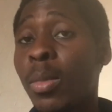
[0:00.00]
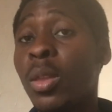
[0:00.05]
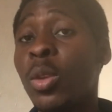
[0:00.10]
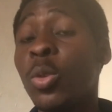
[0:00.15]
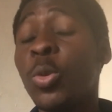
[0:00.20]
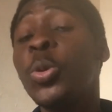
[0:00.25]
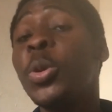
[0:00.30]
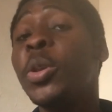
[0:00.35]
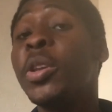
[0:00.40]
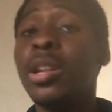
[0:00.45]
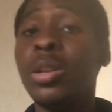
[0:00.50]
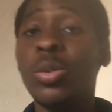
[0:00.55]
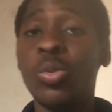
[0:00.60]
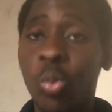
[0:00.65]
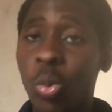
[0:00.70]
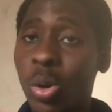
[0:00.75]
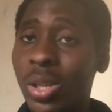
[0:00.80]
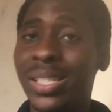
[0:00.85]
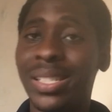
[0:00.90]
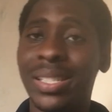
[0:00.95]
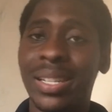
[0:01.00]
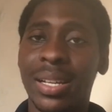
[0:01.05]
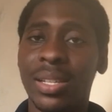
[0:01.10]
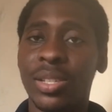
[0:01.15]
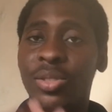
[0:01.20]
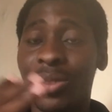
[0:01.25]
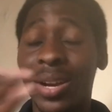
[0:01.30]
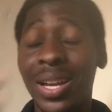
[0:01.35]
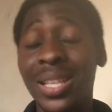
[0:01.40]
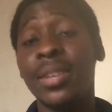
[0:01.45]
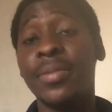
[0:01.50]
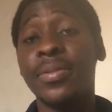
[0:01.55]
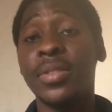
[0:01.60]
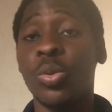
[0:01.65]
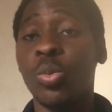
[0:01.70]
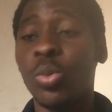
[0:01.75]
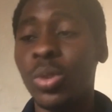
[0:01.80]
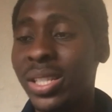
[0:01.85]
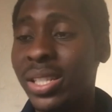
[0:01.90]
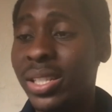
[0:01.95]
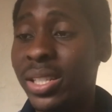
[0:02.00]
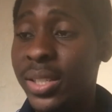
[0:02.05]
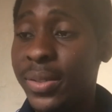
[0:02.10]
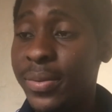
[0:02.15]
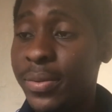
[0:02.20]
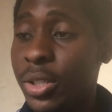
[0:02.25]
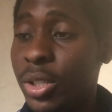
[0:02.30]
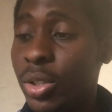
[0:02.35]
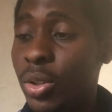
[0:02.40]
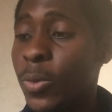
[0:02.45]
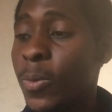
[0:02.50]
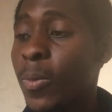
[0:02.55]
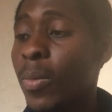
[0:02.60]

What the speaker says: quickly watch that right after watching this video.